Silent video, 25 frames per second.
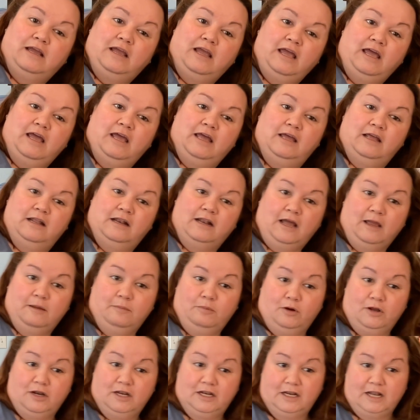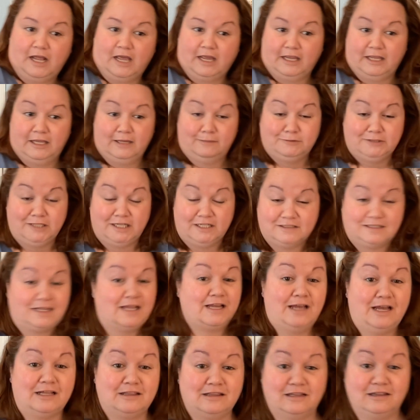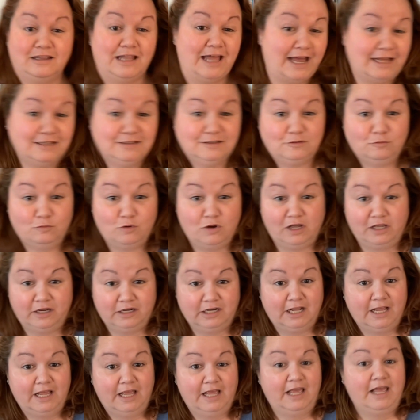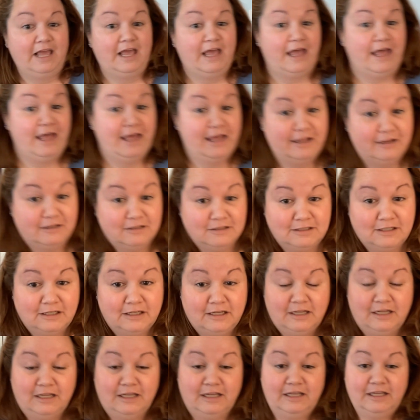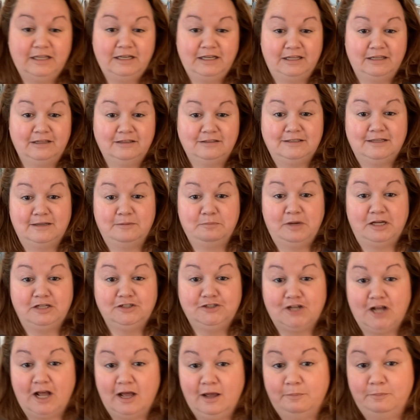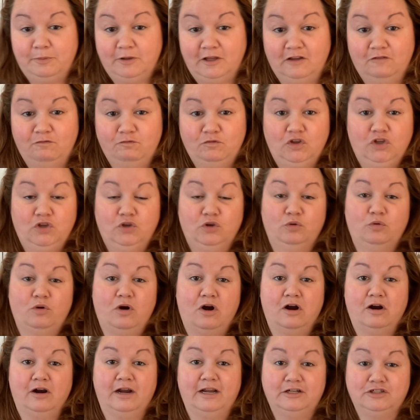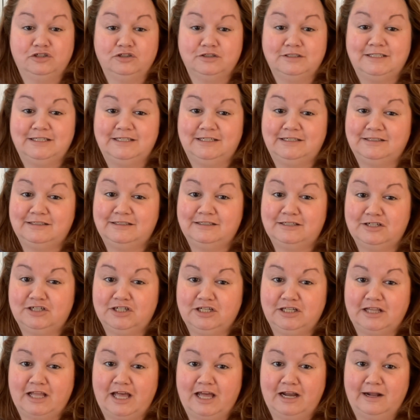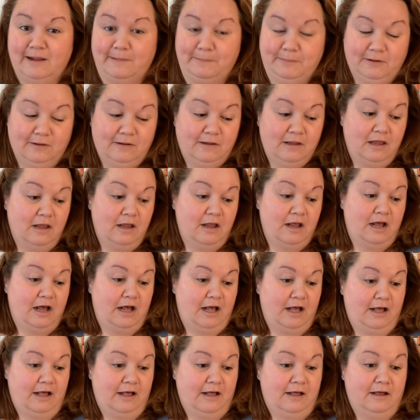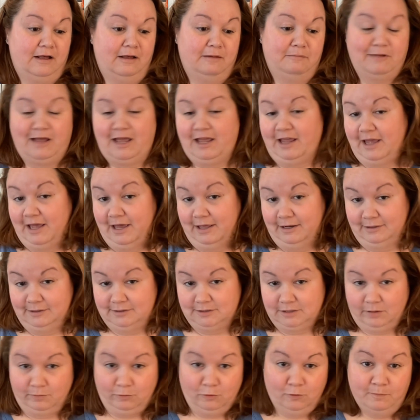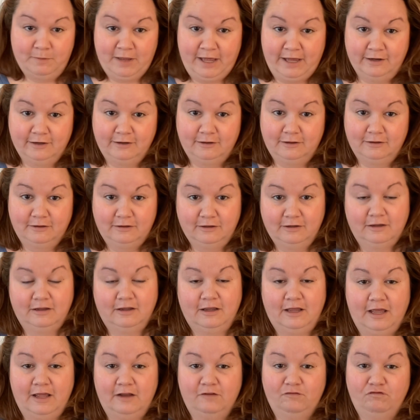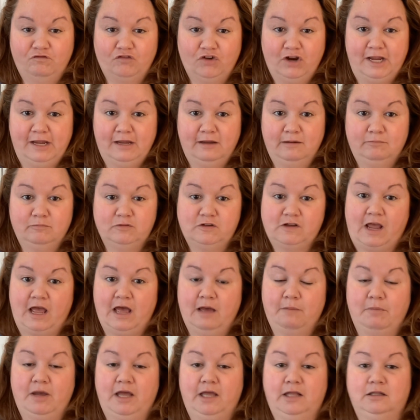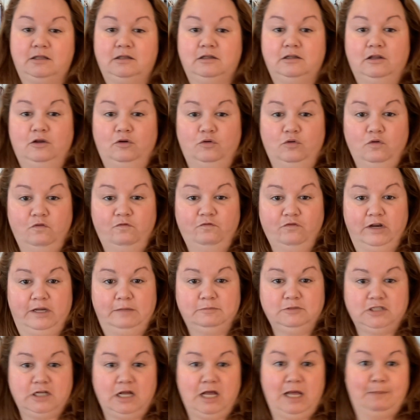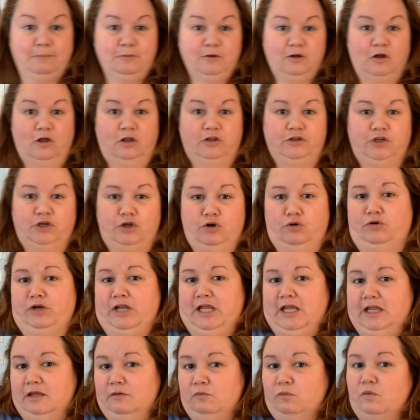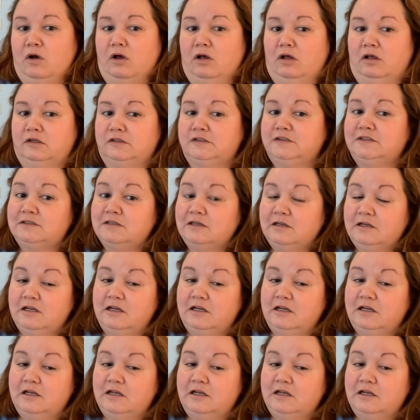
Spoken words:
and I bought it at Keepsakes. I got the last one, and it is in my shop if you are interested in stitching that up. I had it double matted and framed at my local frame shop called No Naked Walls.